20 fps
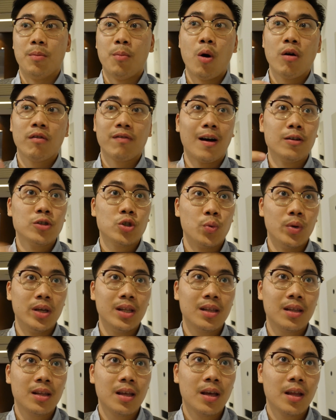The more rounds you
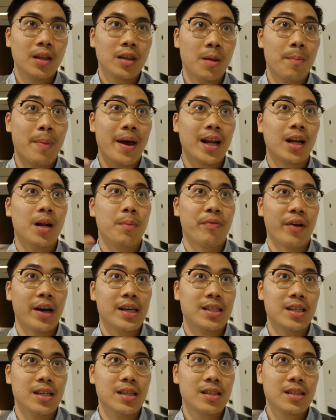win, mm. the better the
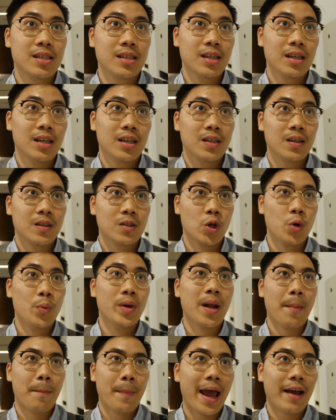prize is. So you
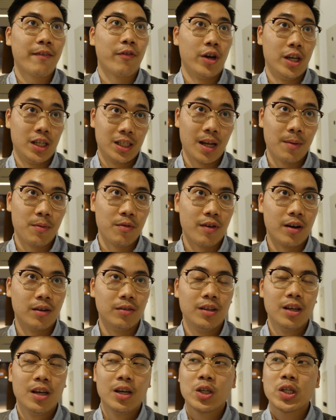win mm. a pack for each time
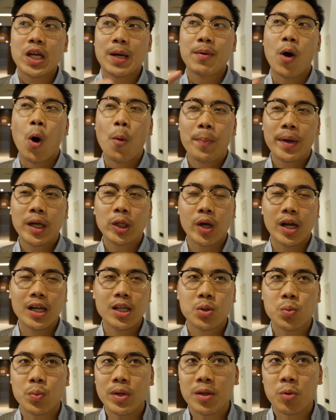round. So I'm hoping to at
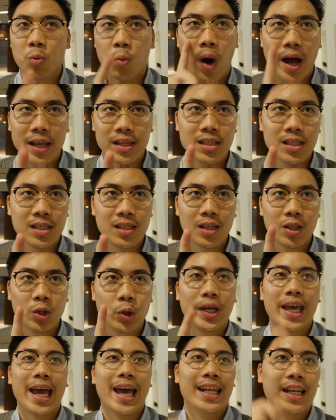least win once
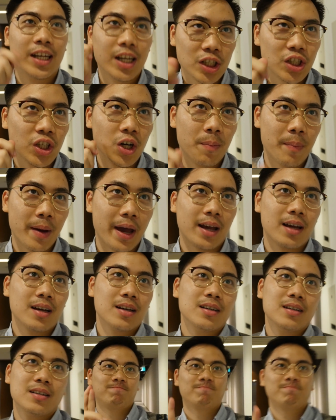to get additional pack.
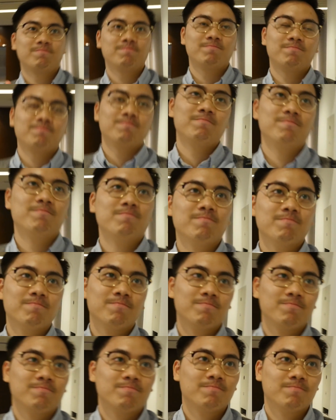Can you explain like
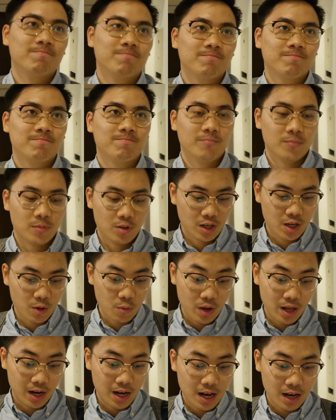quickly how the game works? Okay,
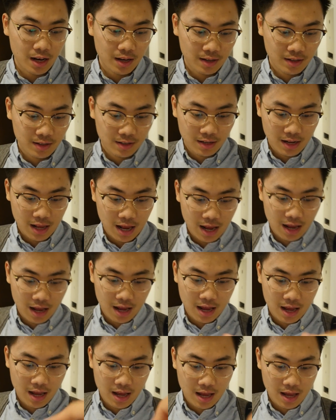wait. I know that you need
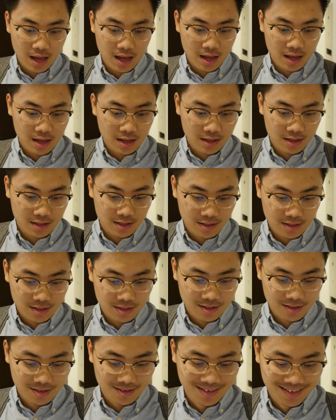like Padomeda,
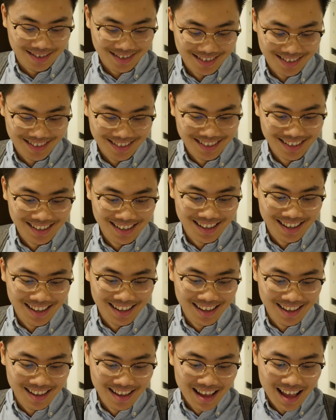Ike.